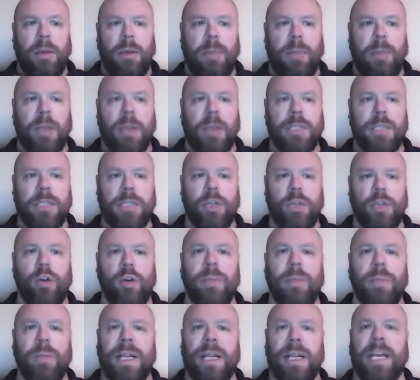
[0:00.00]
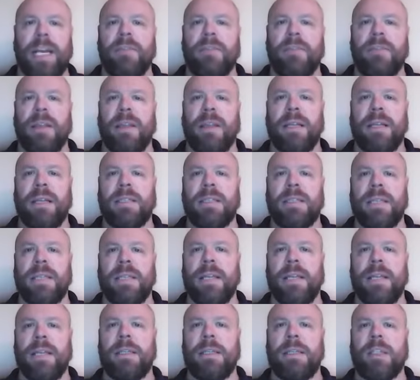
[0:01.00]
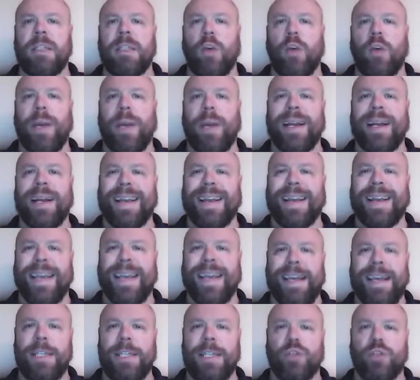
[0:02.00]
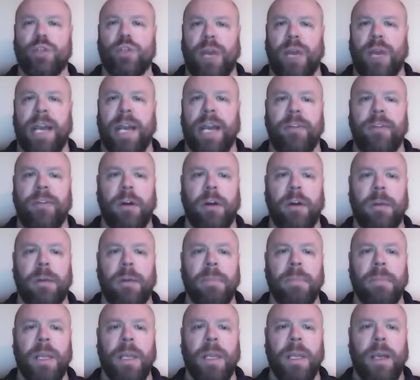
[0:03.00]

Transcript: because I do believe that this is quite a key driver